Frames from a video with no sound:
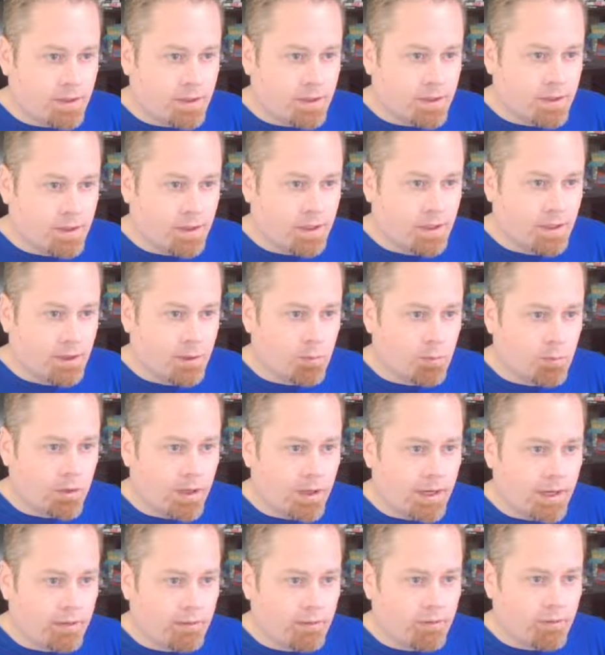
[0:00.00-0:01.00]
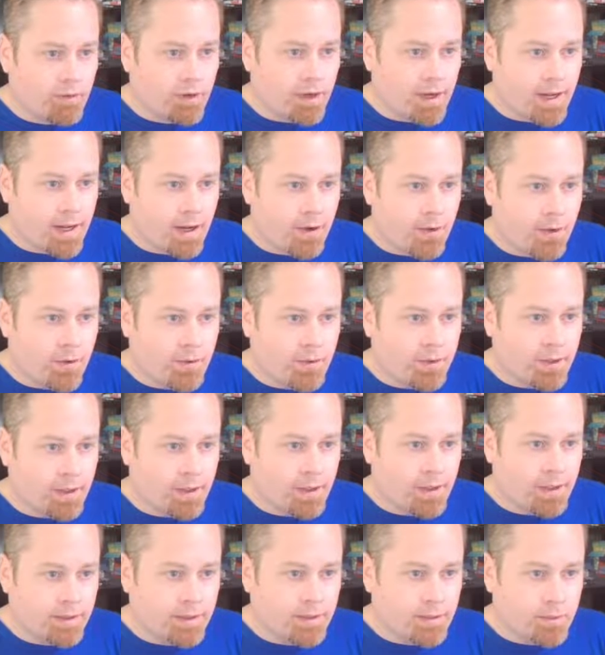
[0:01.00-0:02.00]
a clear break. For now,
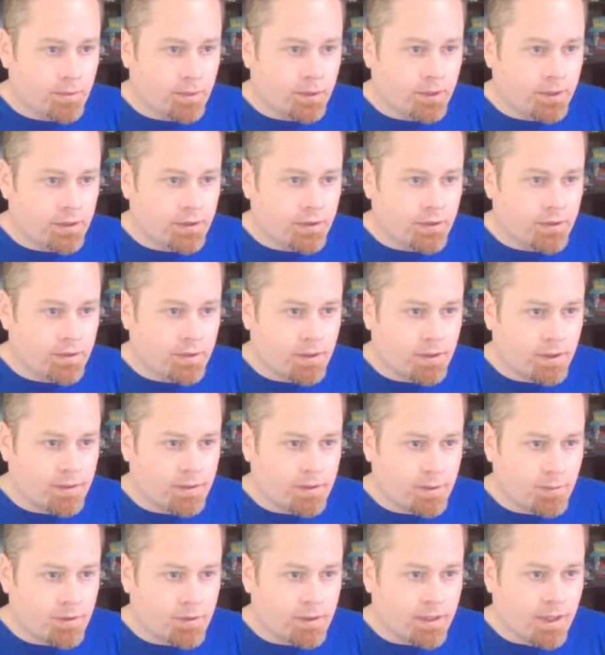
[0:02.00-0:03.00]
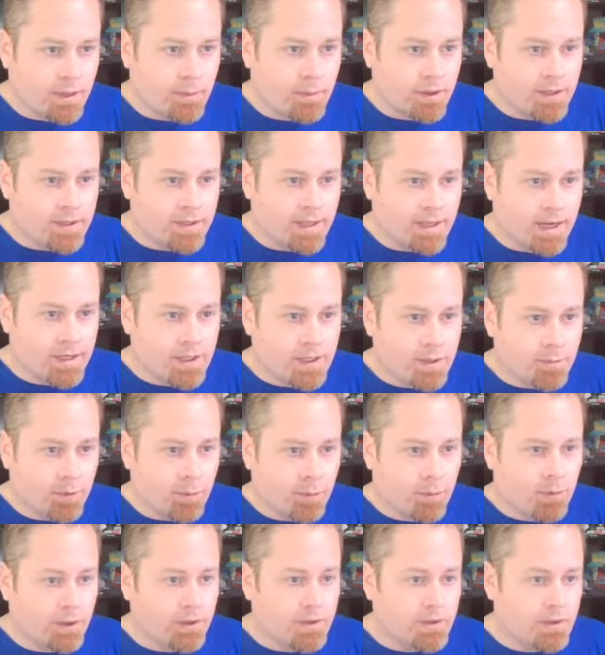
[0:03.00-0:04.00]
it's really just some sideways action. We
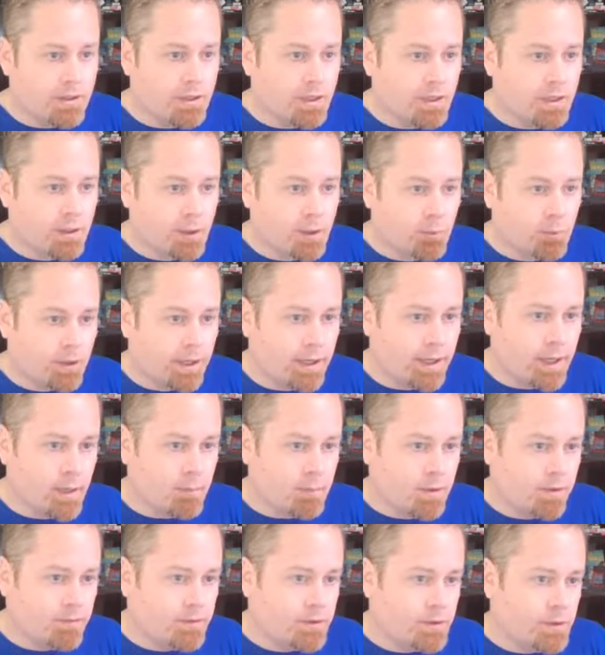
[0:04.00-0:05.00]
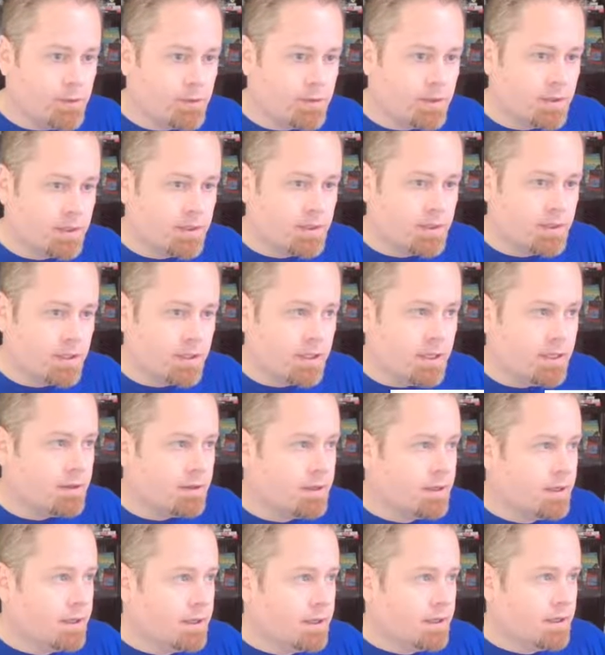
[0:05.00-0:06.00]
want to see a clear break above 216
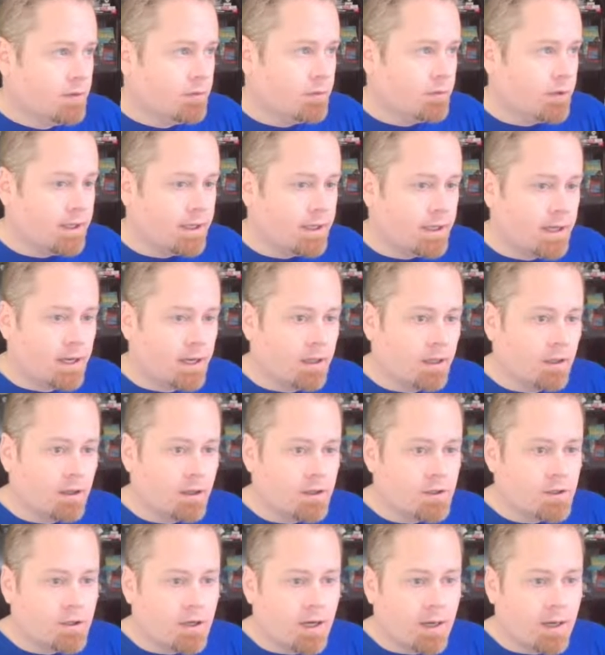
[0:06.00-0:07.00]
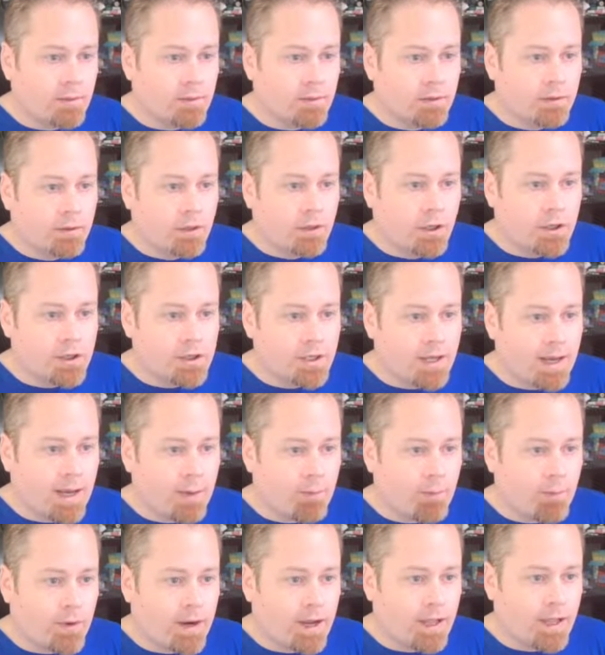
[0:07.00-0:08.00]
for any kind of large cap
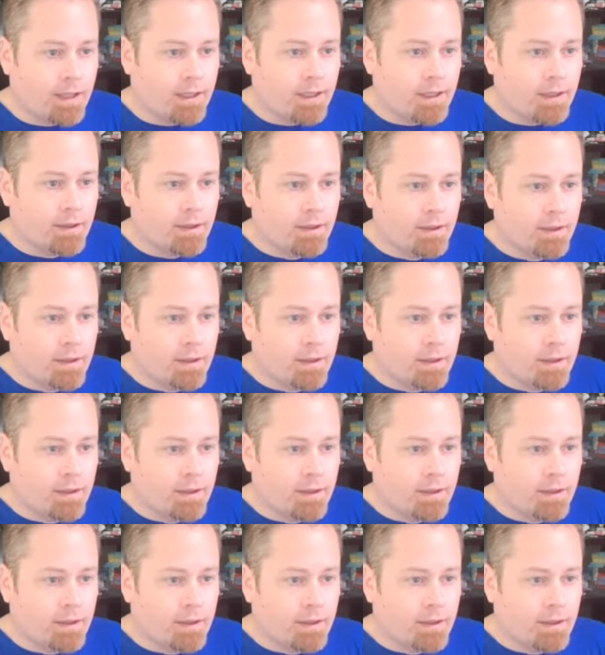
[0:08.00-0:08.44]
rally,